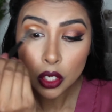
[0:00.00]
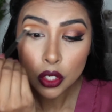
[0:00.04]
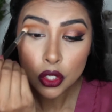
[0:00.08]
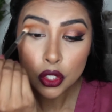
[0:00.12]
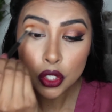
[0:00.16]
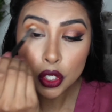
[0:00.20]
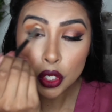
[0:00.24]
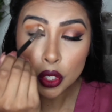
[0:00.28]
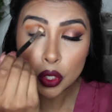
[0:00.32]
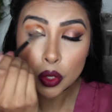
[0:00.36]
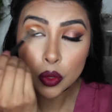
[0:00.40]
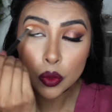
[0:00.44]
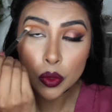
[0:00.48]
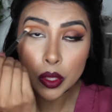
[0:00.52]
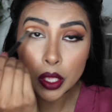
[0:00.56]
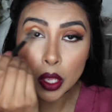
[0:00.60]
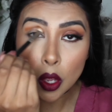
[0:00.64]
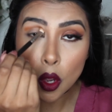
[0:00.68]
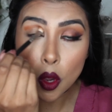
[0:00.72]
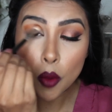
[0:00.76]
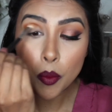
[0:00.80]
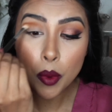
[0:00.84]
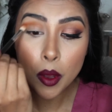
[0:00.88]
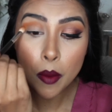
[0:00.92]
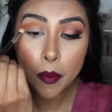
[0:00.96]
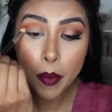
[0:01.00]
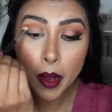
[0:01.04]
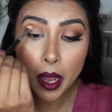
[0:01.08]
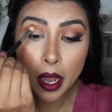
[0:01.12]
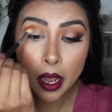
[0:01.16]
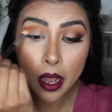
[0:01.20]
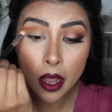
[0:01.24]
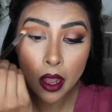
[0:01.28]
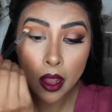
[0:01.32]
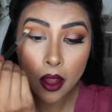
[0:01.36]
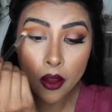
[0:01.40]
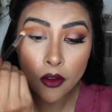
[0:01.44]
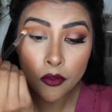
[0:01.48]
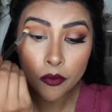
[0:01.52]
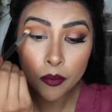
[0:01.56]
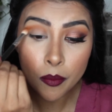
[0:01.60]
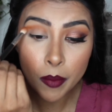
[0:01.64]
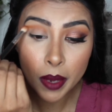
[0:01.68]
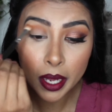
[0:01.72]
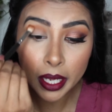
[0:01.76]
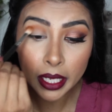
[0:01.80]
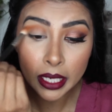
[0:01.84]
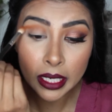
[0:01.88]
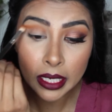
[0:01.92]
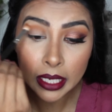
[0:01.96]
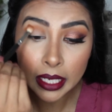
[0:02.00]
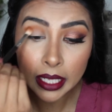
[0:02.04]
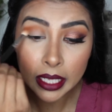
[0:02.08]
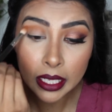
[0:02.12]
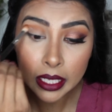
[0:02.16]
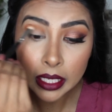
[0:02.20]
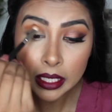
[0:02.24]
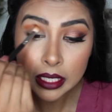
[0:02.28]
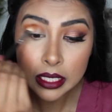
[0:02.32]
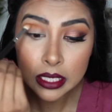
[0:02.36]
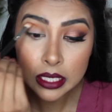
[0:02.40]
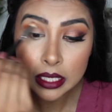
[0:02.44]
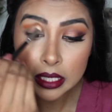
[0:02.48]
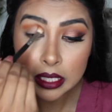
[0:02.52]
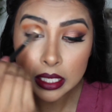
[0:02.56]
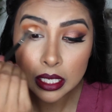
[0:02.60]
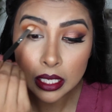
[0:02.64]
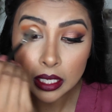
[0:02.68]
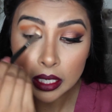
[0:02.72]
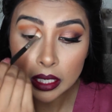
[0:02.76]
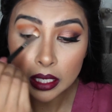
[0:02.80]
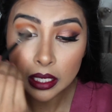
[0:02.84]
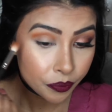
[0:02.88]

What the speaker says: to the upper part of my lids.